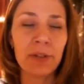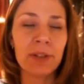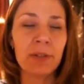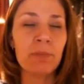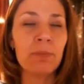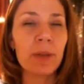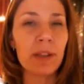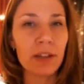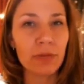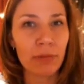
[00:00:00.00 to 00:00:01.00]
So it's a
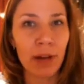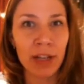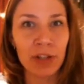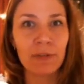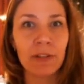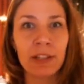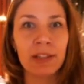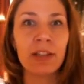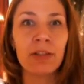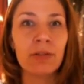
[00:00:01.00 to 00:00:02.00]
big range of
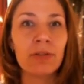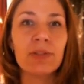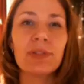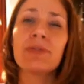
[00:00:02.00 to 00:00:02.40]
things that you lose.